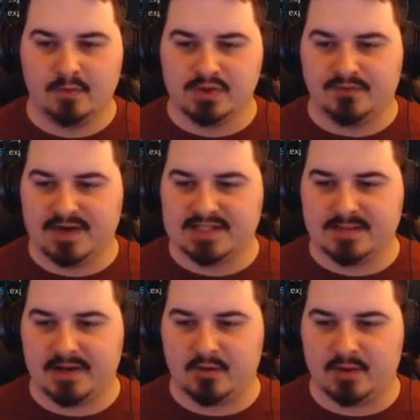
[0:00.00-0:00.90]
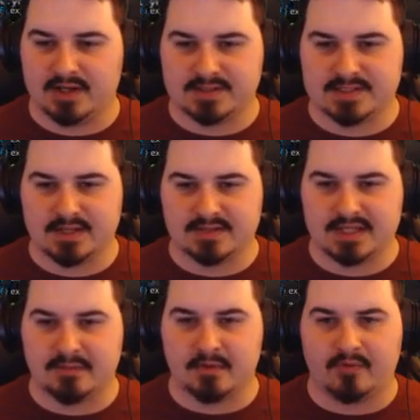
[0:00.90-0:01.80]
We need to find somebody who can sell us a
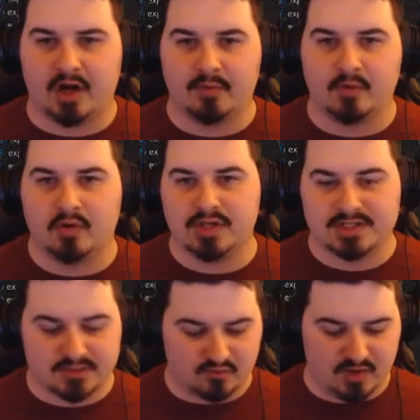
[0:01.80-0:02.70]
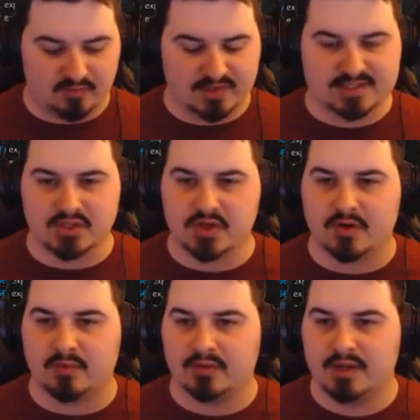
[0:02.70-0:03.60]
little bit of armor or just trade with us in
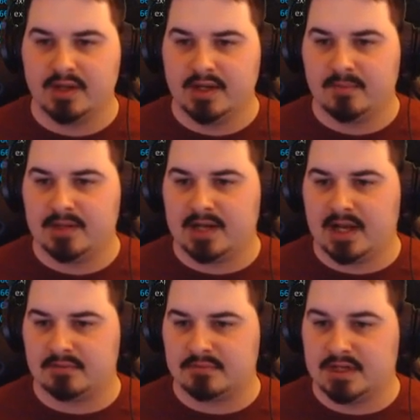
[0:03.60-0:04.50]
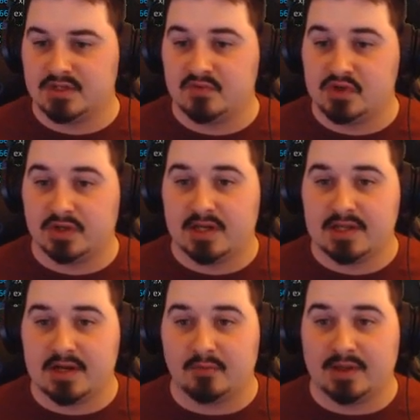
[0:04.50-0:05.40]
general. I mean, I got tons of junk
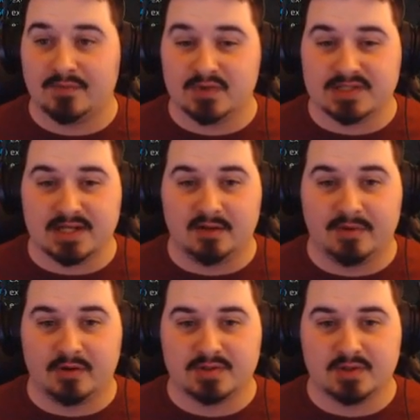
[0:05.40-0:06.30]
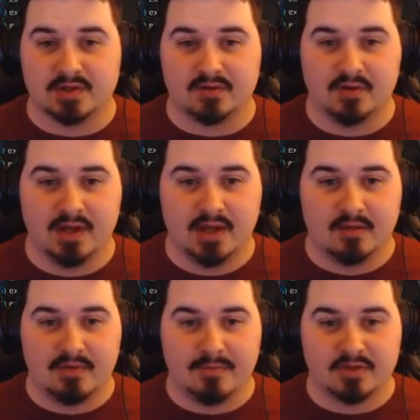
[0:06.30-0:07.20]
here that I would love to sell, but also
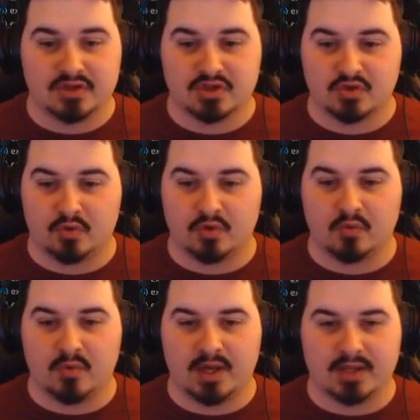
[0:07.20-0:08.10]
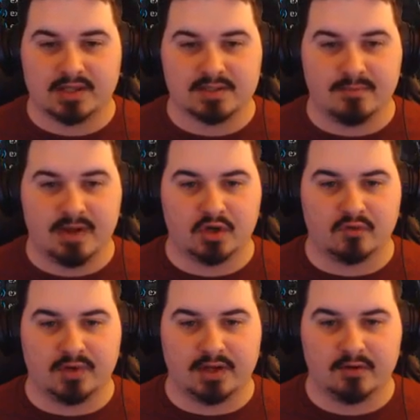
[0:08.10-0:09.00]
maybe a store away. There's a banker
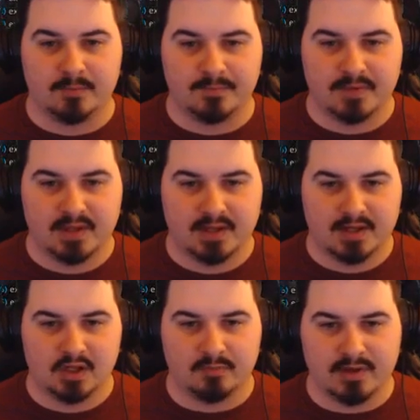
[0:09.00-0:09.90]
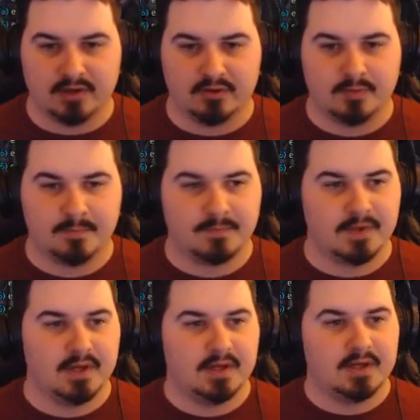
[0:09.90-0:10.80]
over here. Hello, banker.
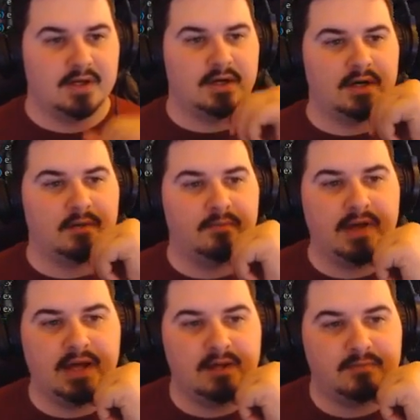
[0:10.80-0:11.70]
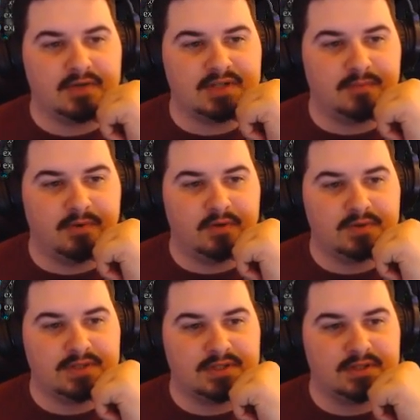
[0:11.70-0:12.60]
Bank, parcel
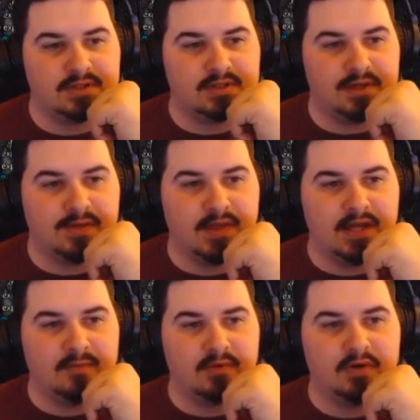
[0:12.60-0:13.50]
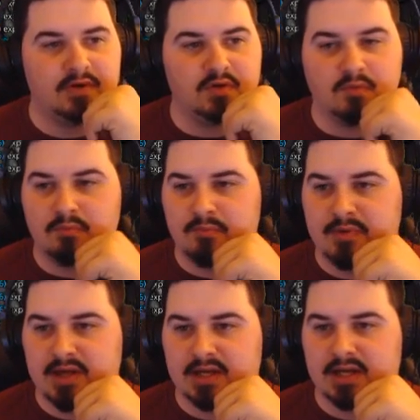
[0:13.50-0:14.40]
post. I think I'm gonna do
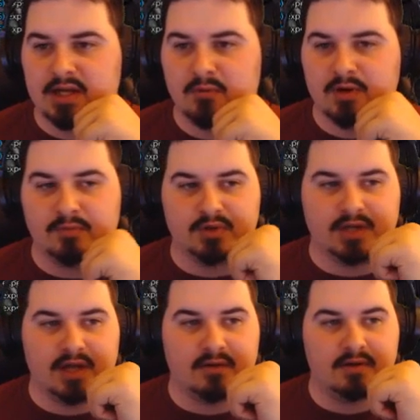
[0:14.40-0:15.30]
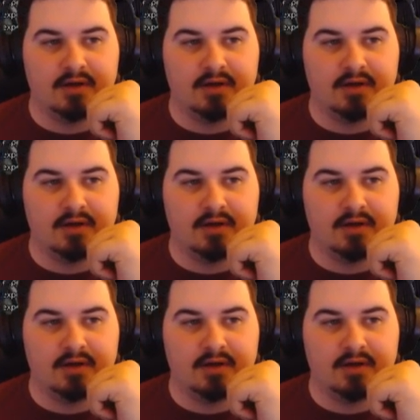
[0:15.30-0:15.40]
bank. I kind of want to put the